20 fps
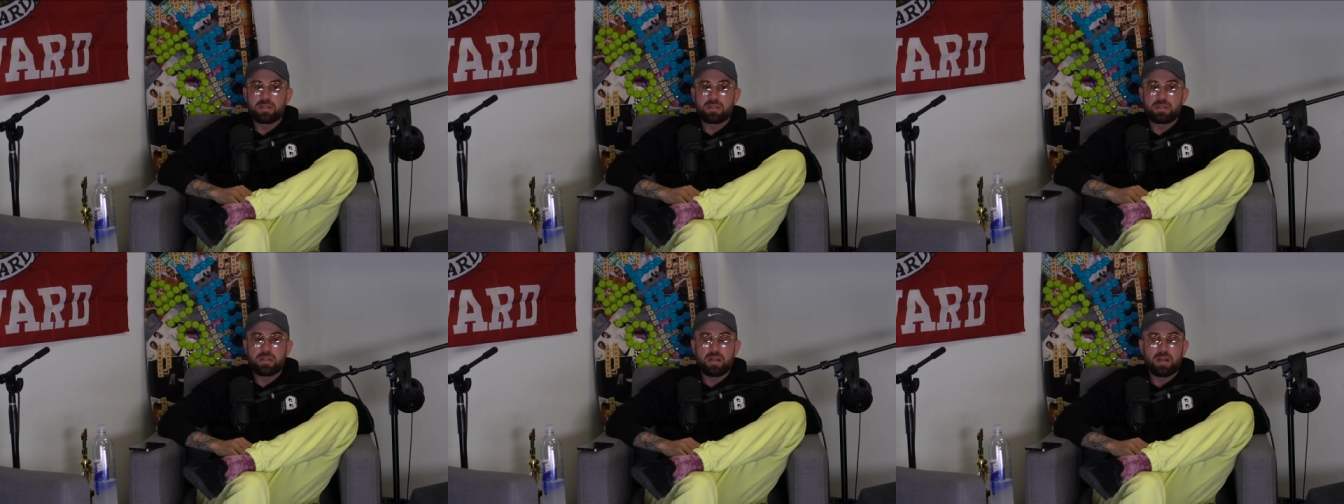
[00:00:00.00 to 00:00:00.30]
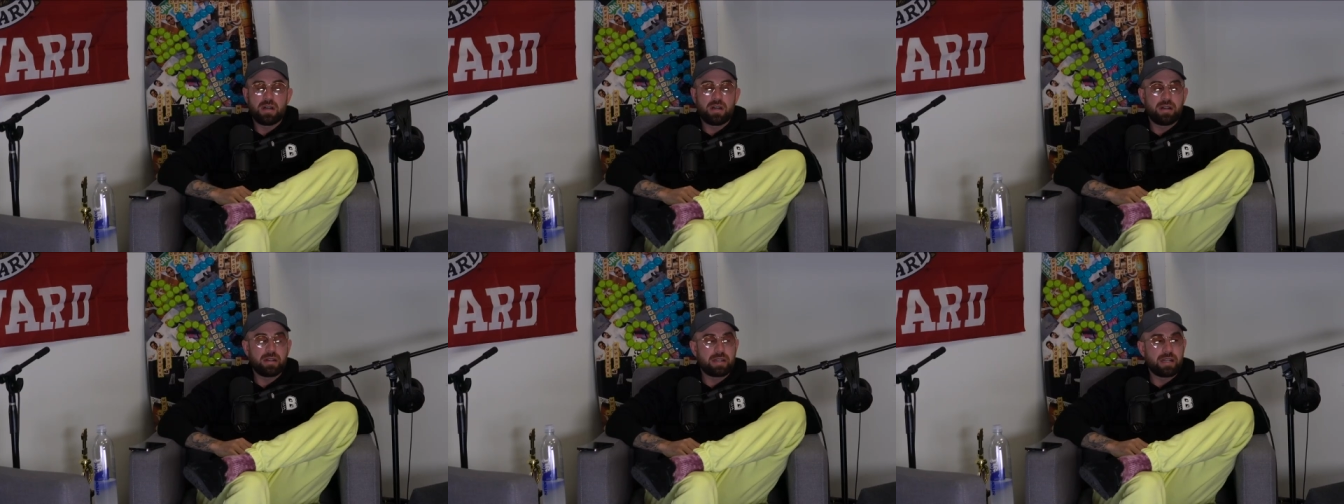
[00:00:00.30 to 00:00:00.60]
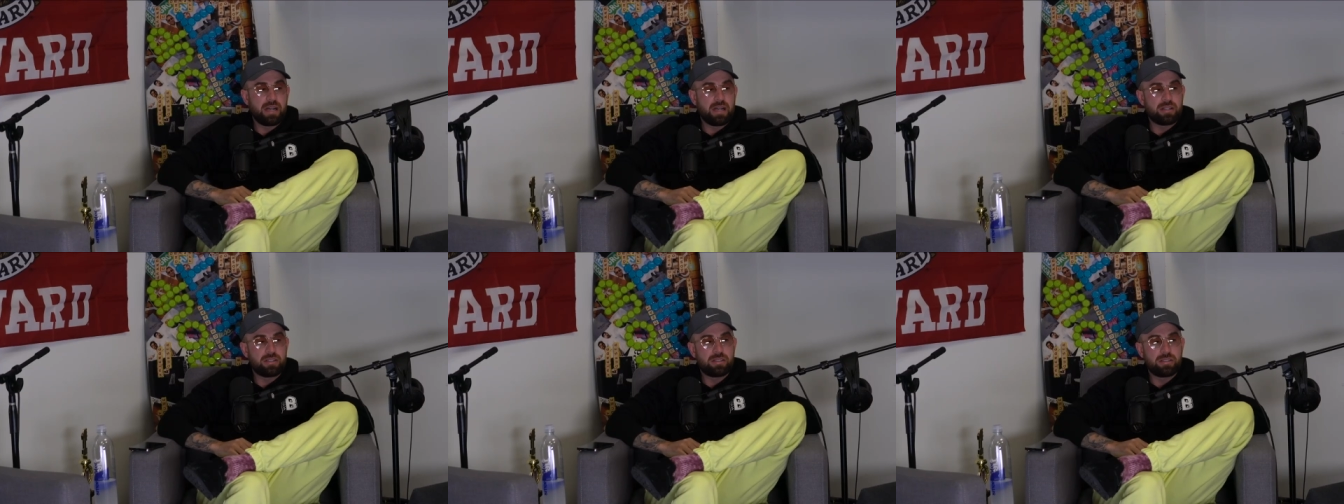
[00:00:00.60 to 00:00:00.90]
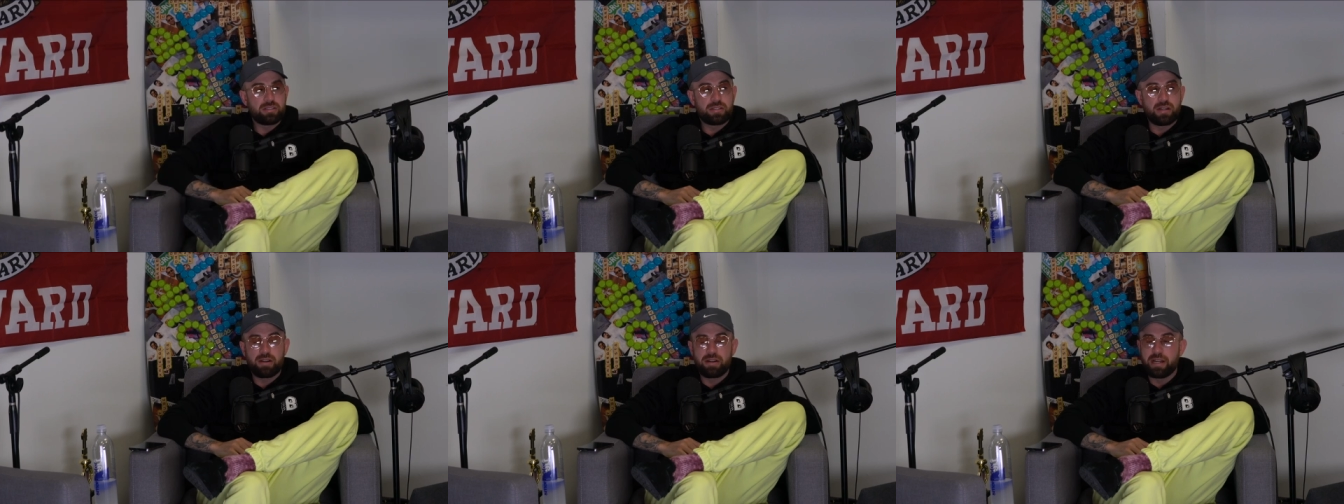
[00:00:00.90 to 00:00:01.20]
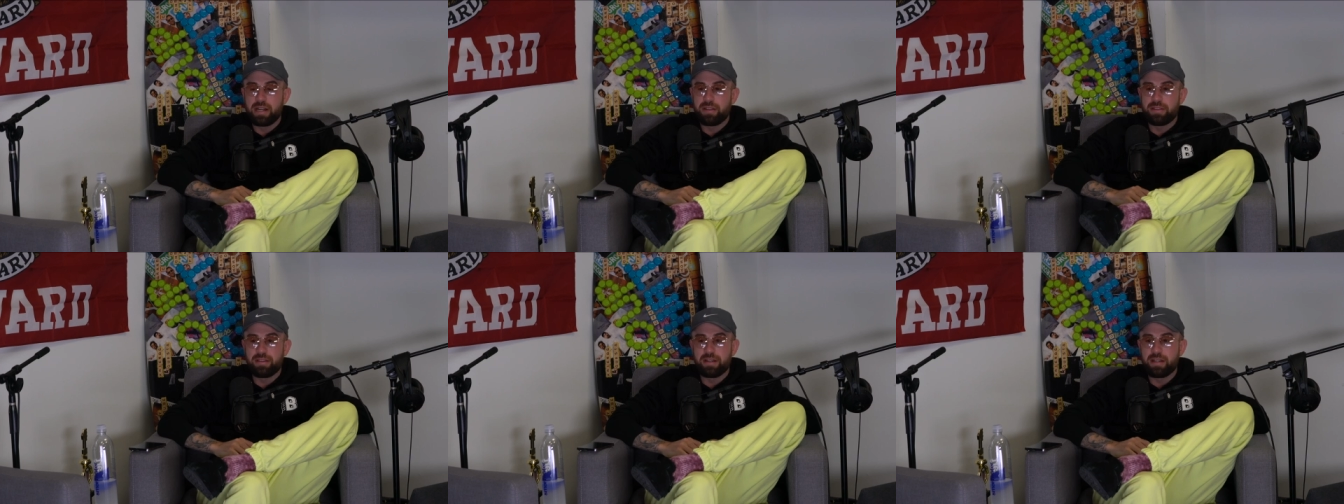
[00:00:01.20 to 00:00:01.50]
oh gosh, sorry,
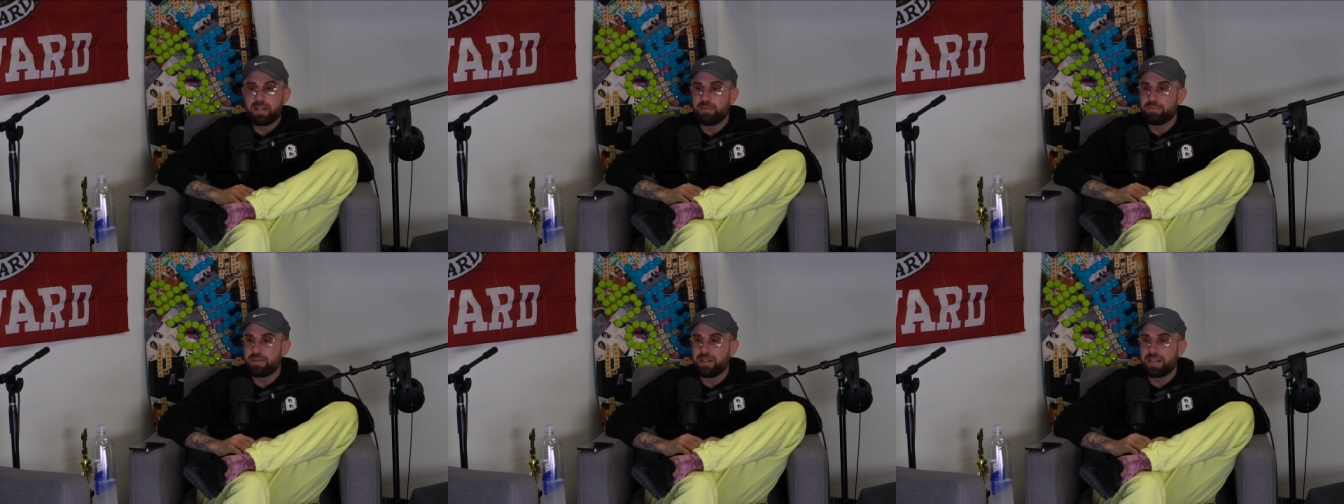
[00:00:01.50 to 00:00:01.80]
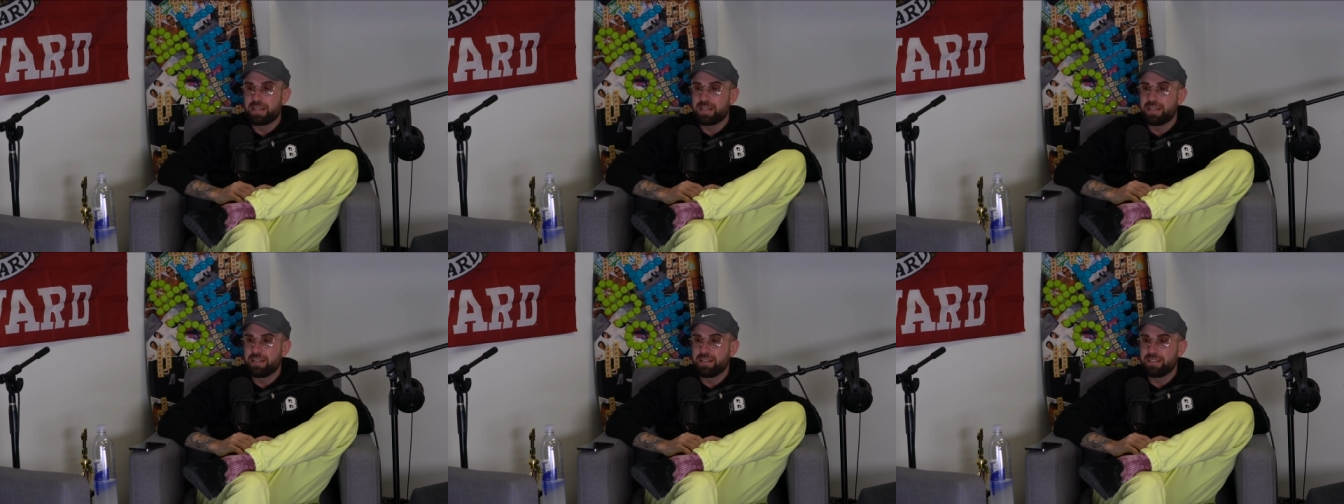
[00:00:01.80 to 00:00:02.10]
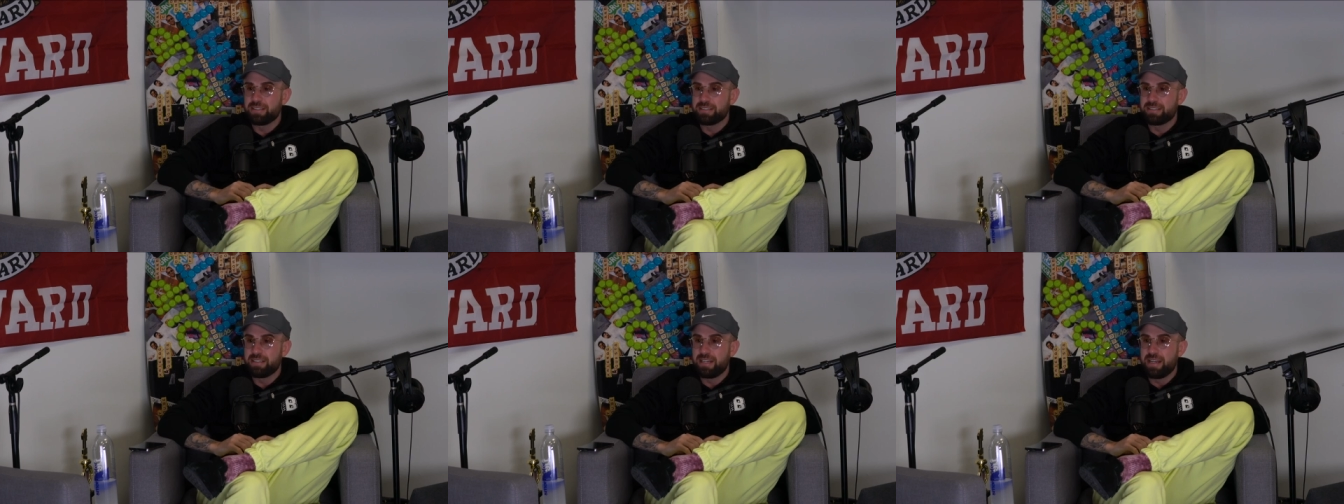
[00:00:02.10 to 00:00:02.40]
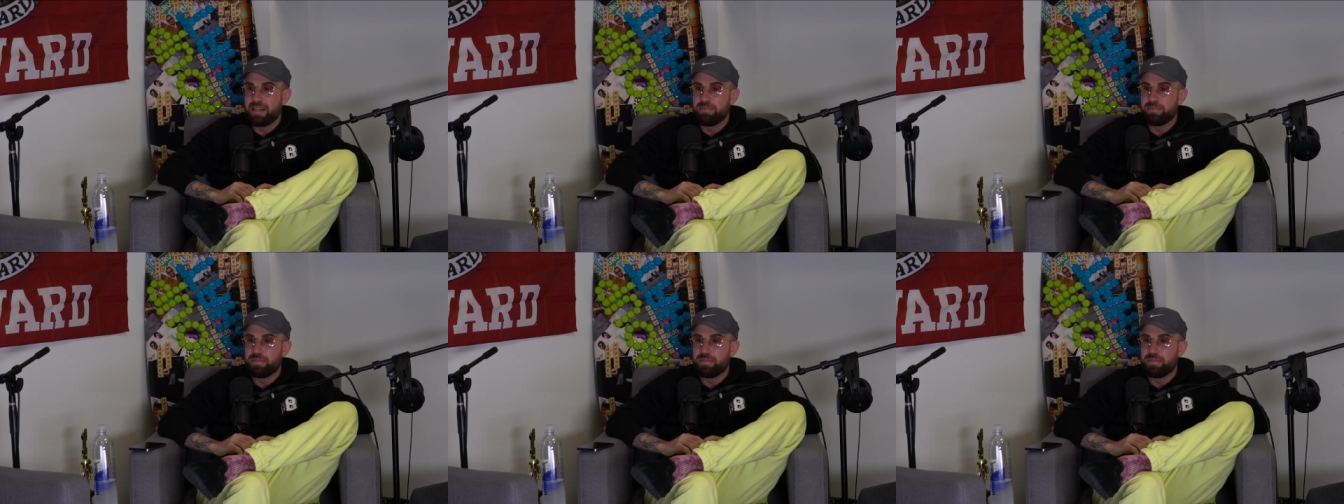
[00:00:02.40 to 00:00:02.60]
Anthony, I'm blanking on his name,